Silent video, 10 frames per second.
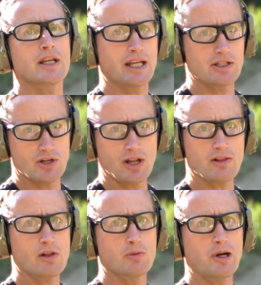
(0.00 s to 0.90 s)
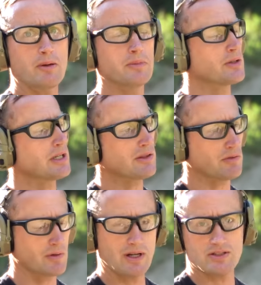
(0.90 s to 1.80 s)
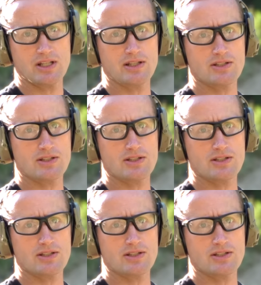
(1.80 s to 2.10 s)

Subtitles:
engage another load probability, 3 rounds in the